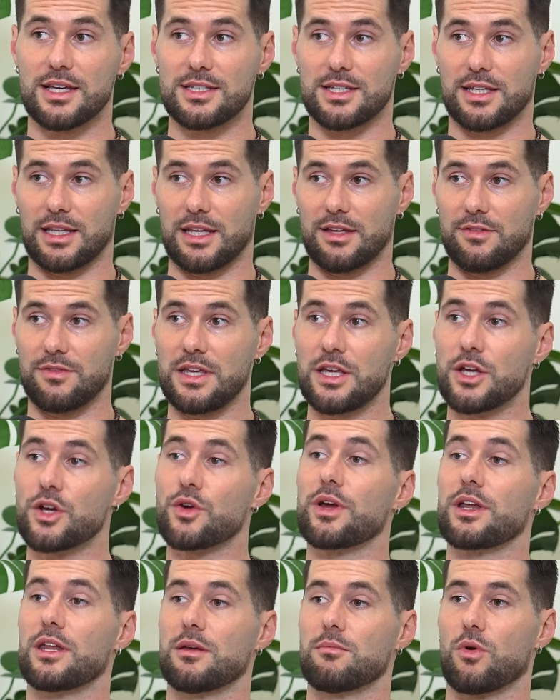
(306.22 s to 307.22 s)
doesn't live
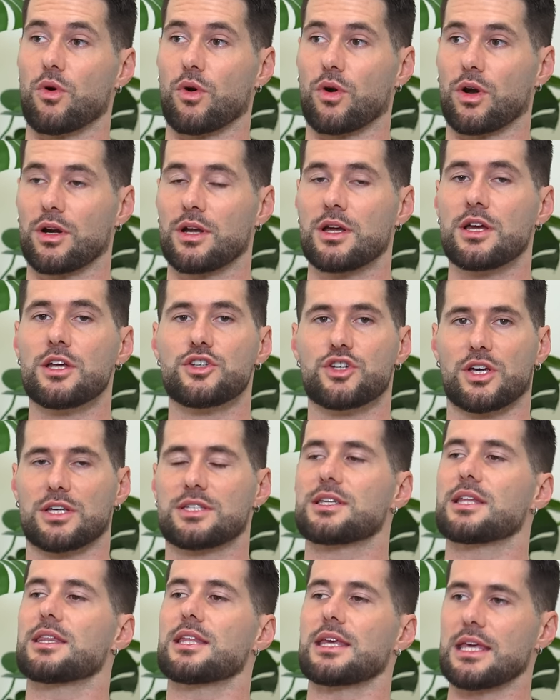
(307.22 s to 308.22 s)
here anymore,
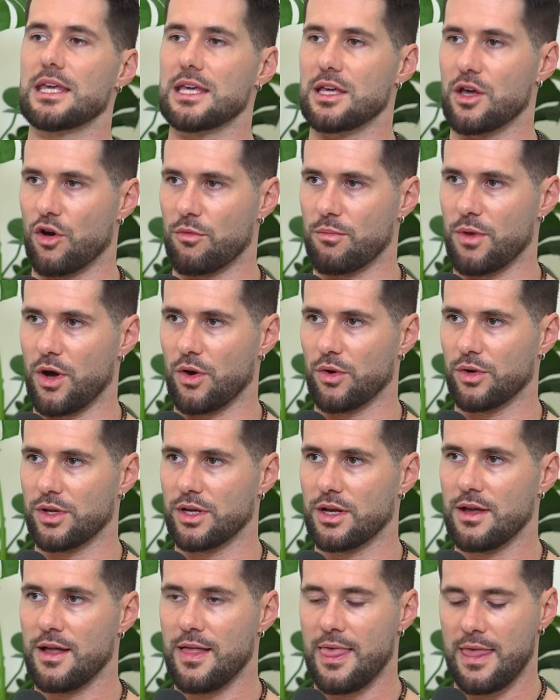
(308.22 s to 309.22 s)
just in the ego mode,